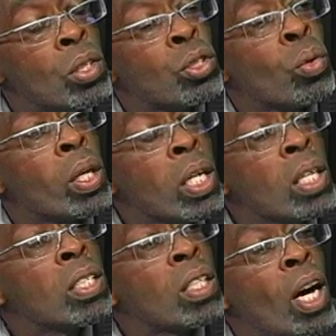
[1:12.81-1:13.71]
So
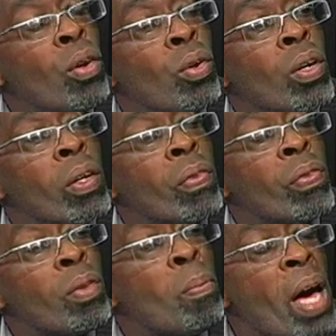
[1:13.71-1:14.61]
he is not
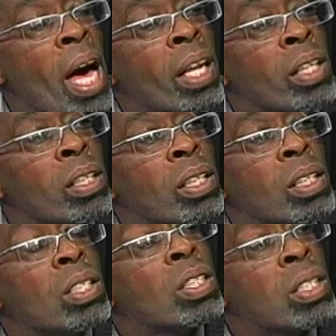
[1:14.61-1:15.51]
on the ballot
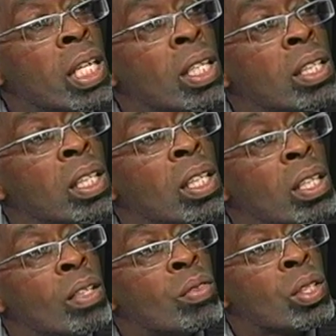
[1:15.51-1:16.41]
in the state that he
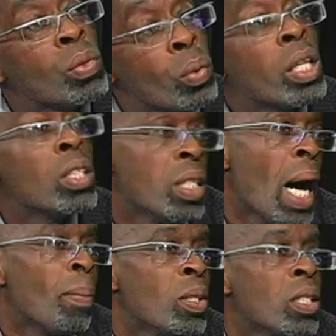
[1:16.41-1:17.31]
lives in, where his
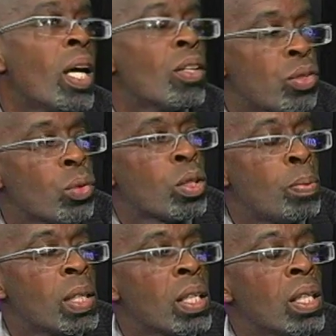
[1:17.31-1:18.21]
domicile, so to speak.